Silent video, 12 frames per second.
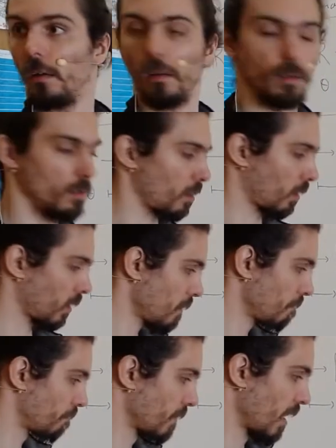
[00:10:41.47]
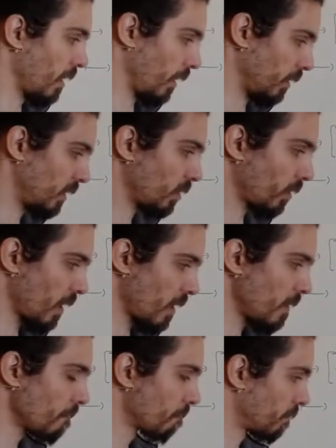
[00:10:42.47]
Okay? It is okay,
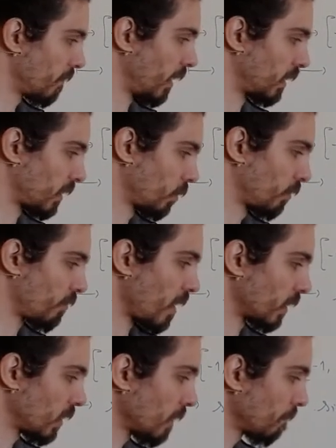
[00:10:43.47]
it's a good function.